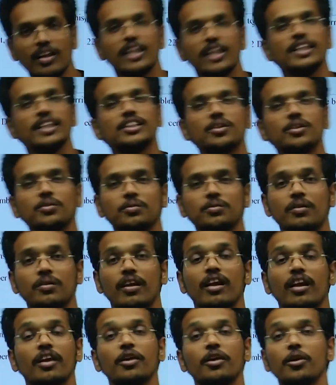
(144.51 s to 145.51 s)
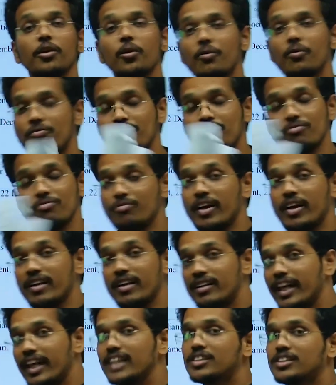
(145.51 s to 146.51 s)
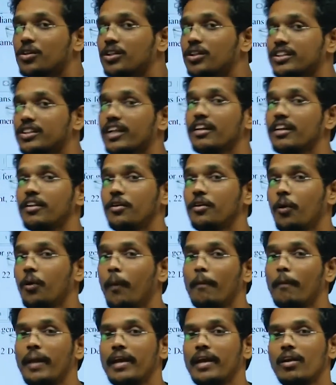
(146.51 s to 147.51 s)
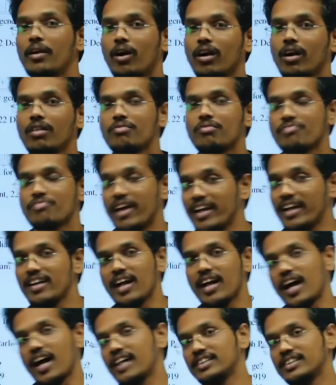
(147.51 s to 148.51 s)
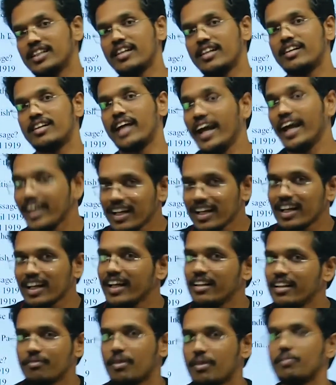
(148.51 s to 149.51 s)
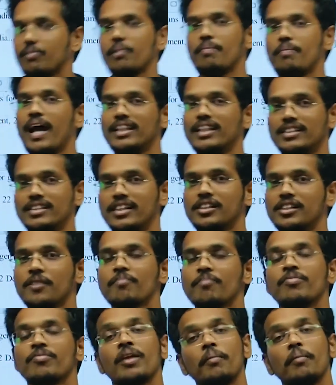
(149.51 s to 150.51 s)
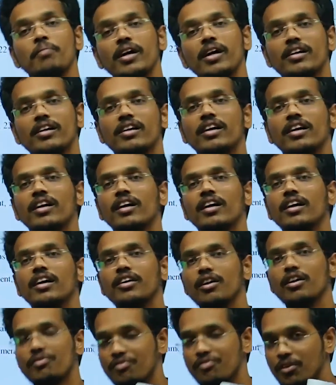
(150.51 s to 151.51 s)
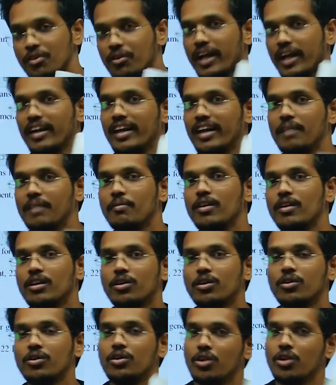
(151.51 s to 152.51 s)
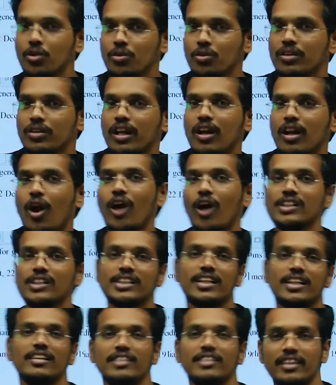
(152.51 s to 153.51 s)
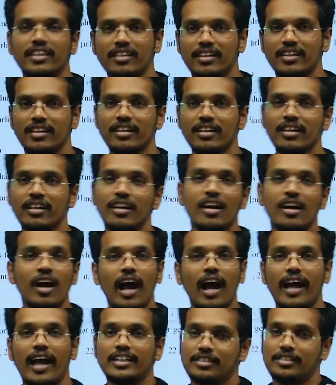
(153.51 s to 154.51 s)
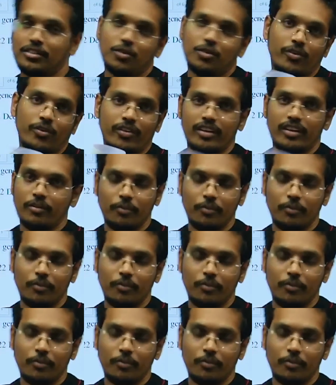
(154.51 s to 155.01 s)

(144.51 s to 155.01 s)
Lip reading: So for this question you may not find answer directly from the passage, but if you can able to do the logical thinking as you were